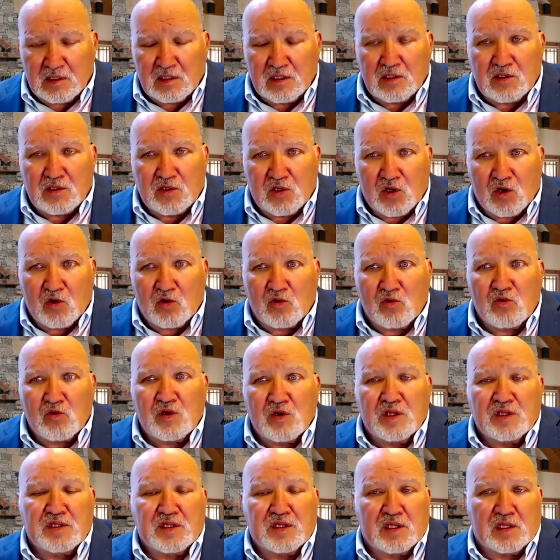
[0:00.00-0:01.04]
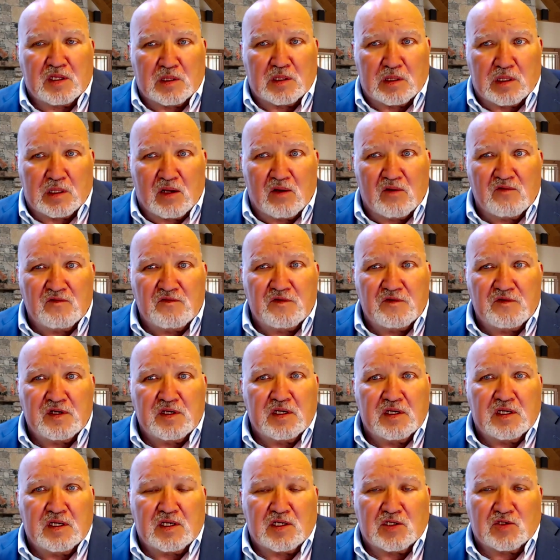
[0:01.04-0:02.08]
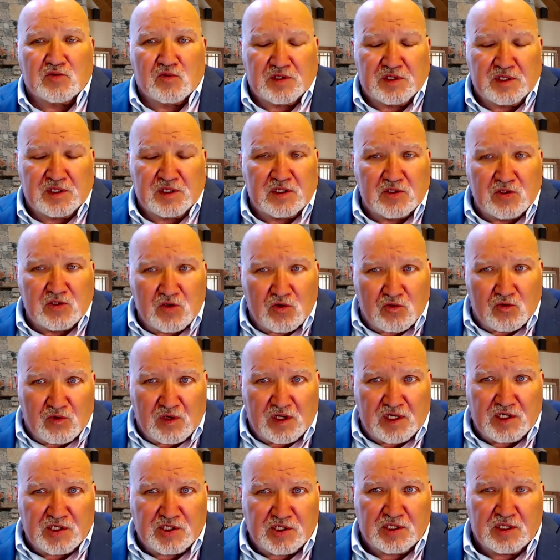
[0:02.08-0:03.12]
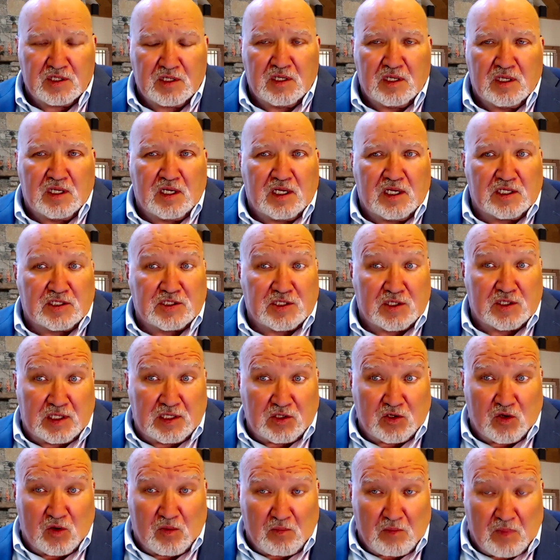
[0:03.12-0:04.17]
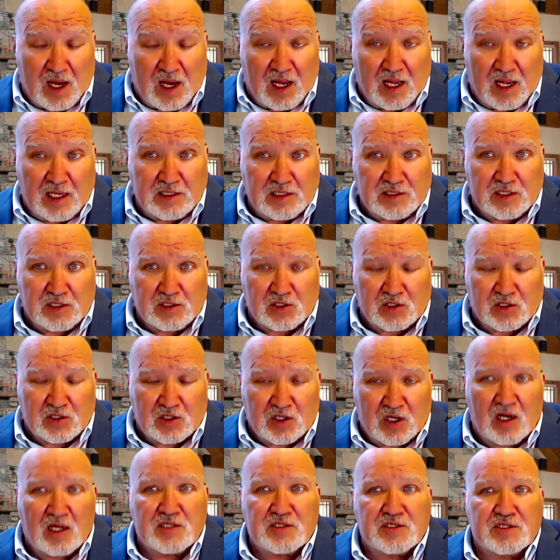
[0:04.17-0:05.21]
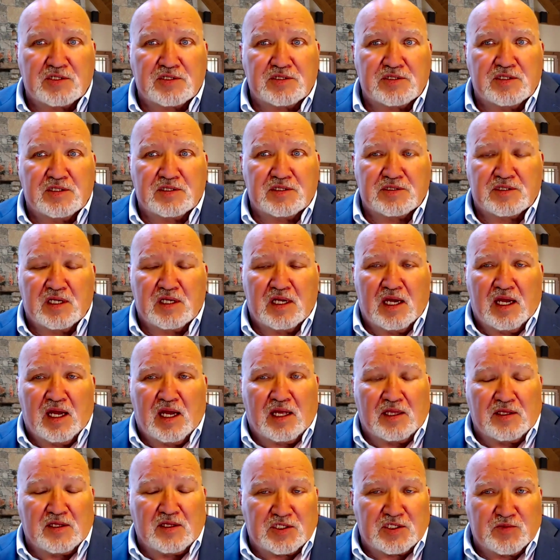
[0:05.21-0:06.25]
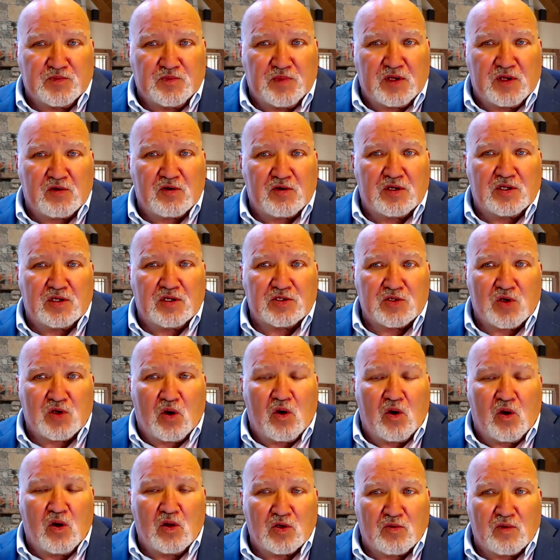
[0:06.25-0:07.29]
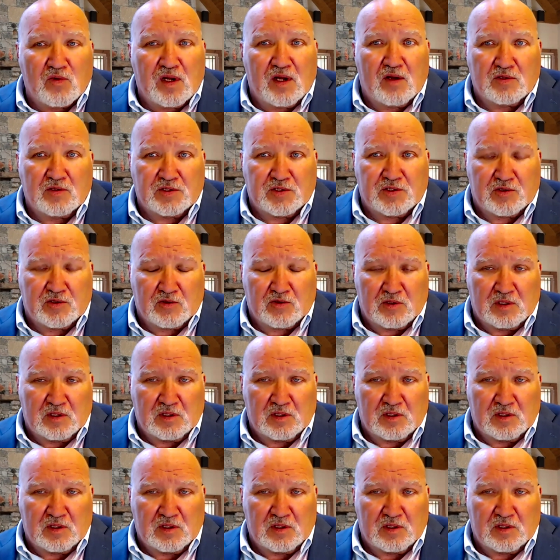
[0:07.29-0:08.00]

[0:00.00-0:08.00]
Know that love is within your reach. It's in your mind and your consciousness, and that spirit is all around you.